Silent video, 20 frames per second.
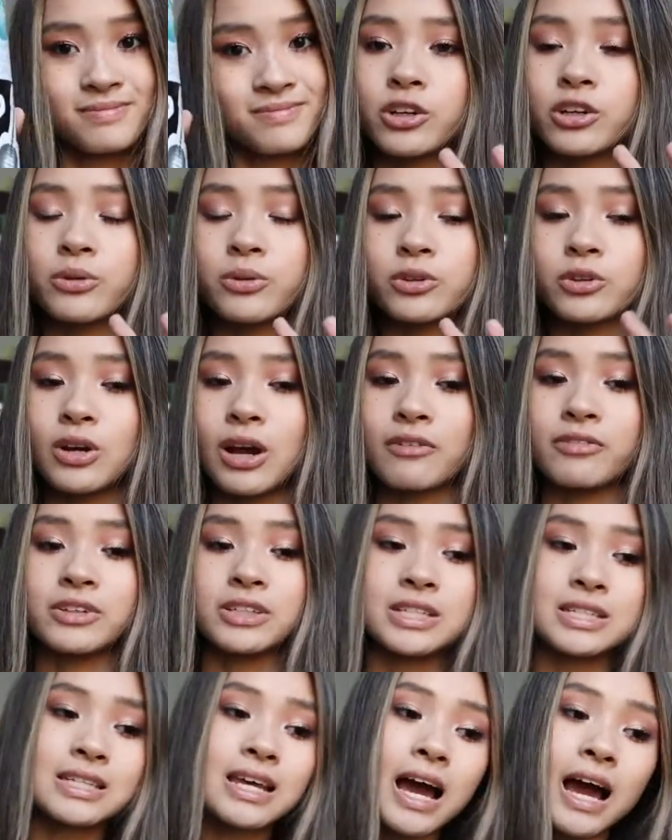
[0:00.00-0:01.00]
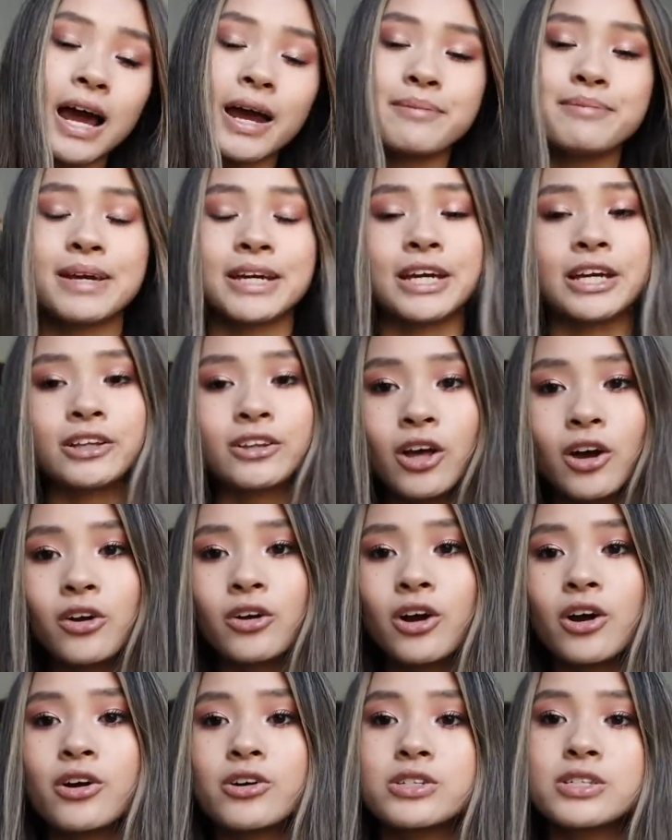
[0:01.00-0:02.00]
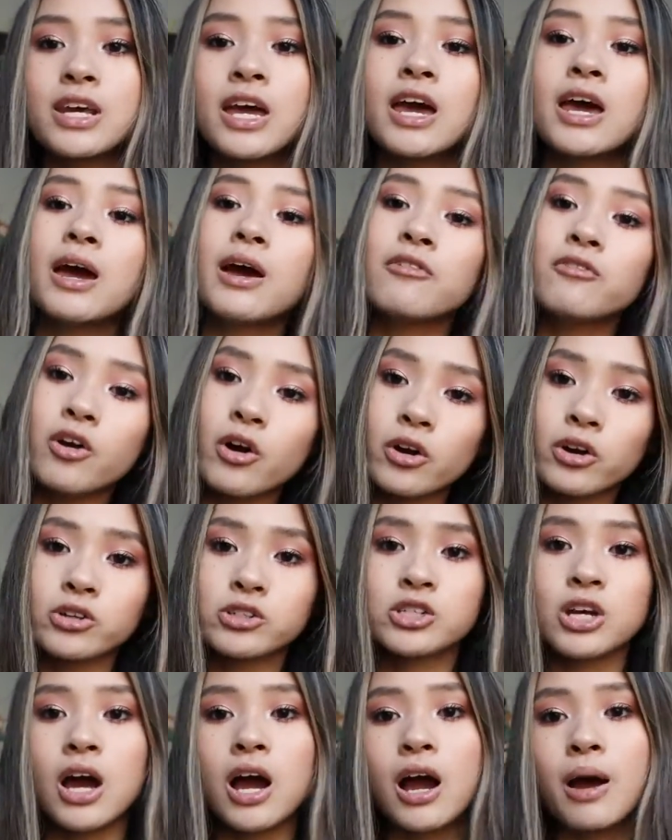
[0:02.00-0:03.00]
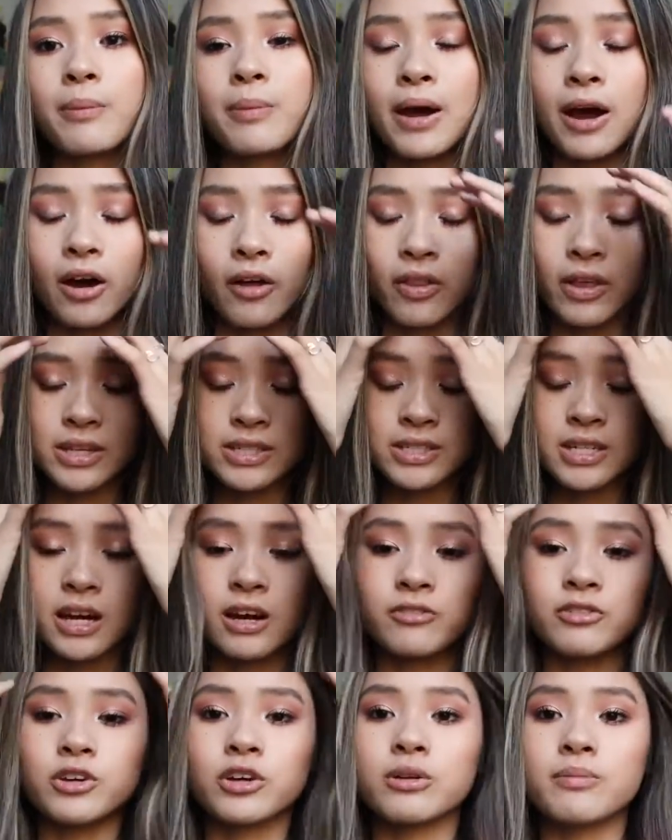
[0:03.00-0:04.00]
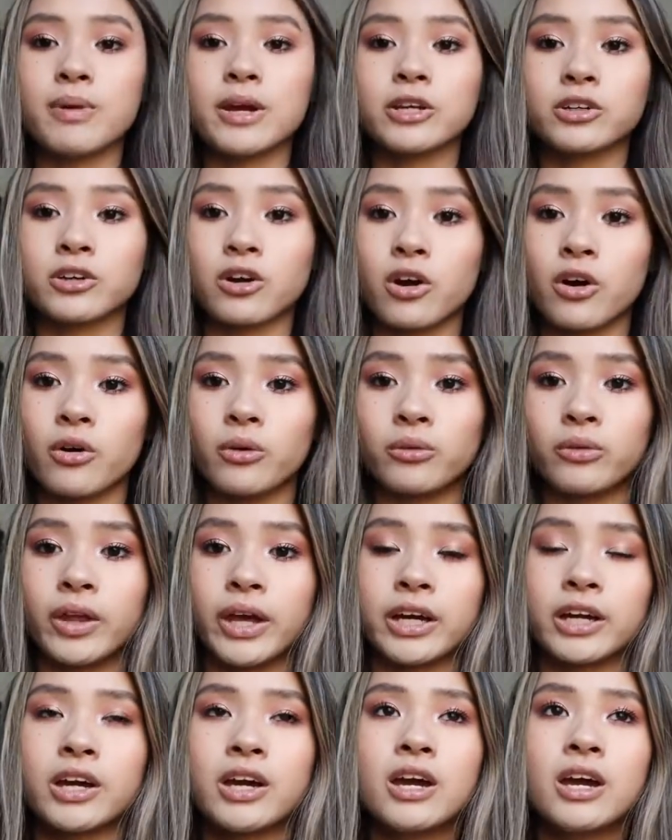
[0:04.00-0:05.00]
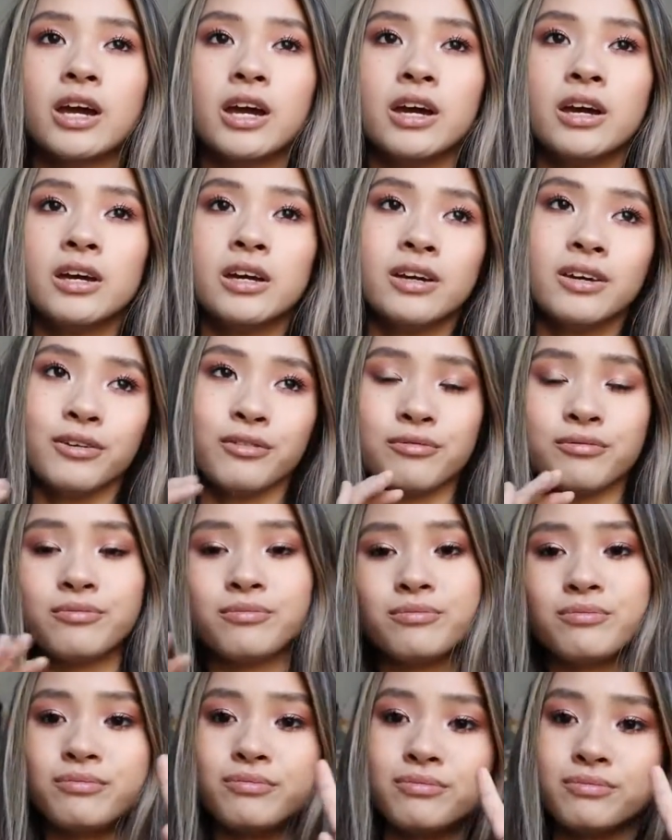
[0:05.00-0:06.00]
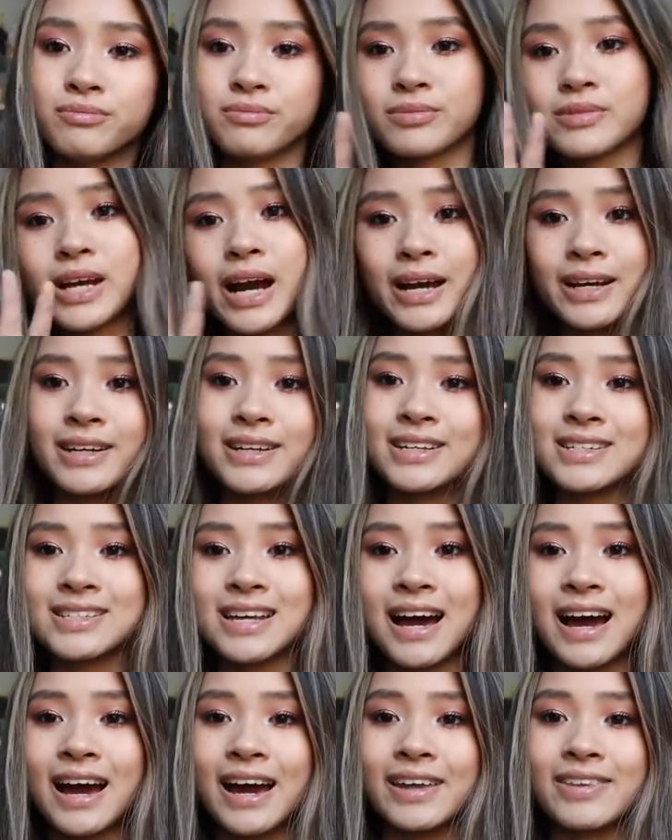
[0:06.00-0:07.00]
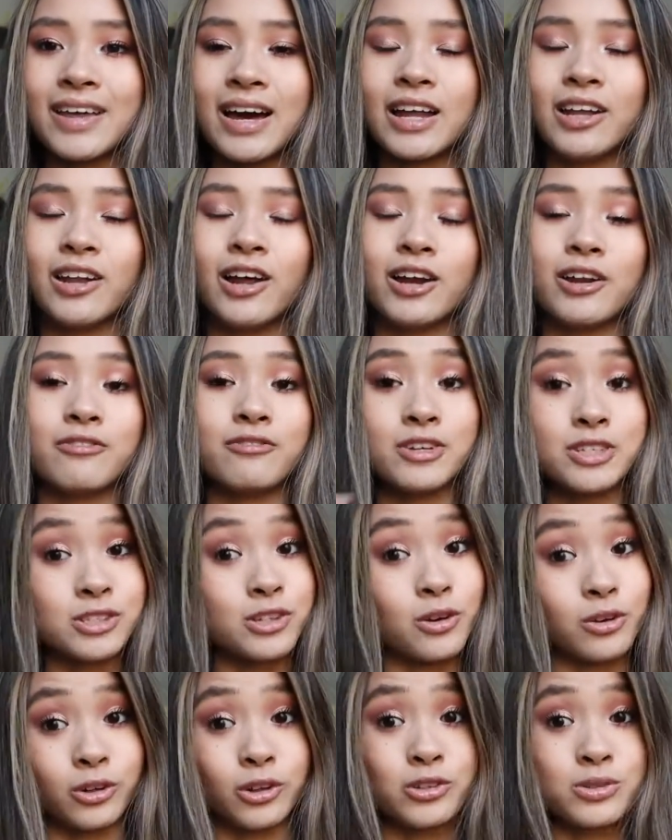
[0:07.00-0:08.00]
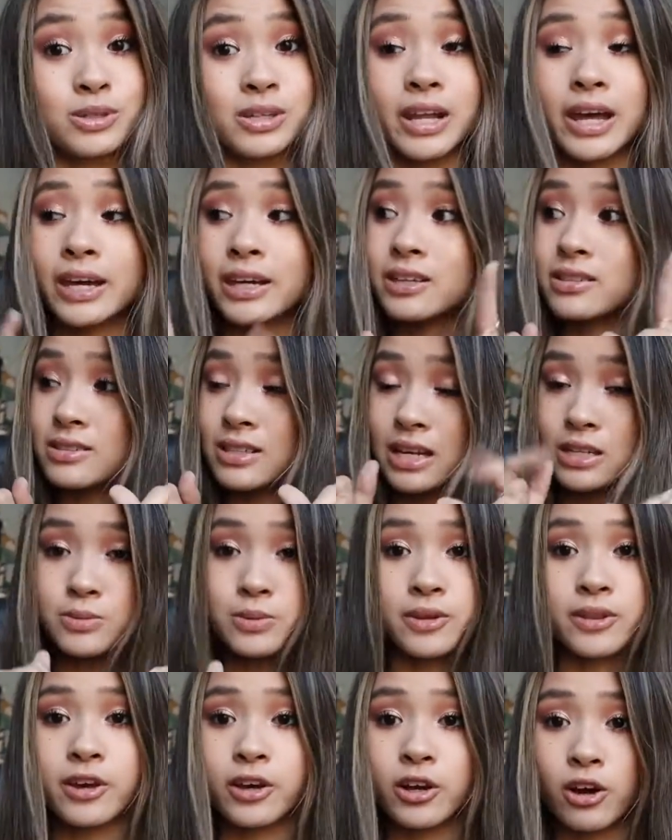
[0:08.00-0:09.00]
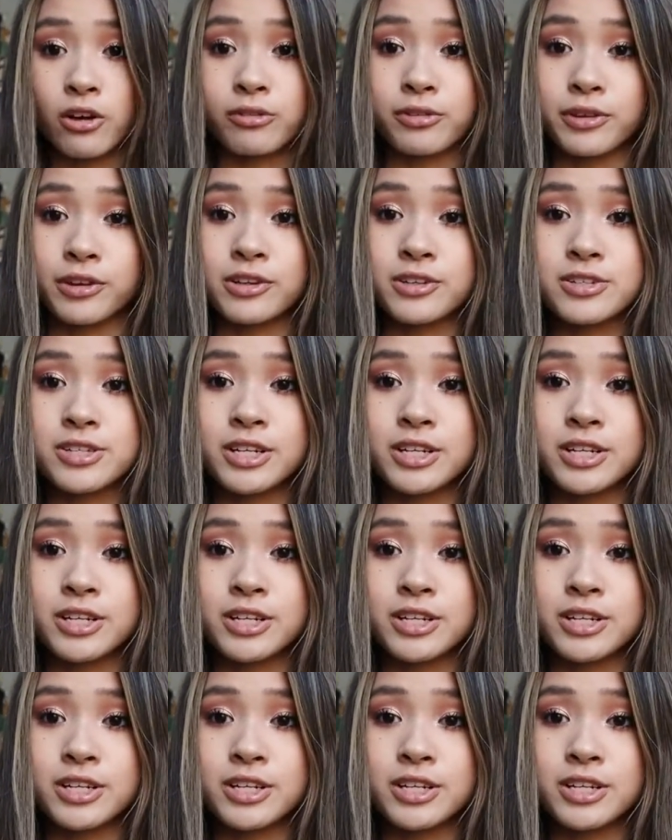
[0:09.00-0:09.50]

Good with graphic design, making logos, Photoshop, all that stuff. You can make your own, like, kind of design that a lot of VSCO girls would like because that's where they go for their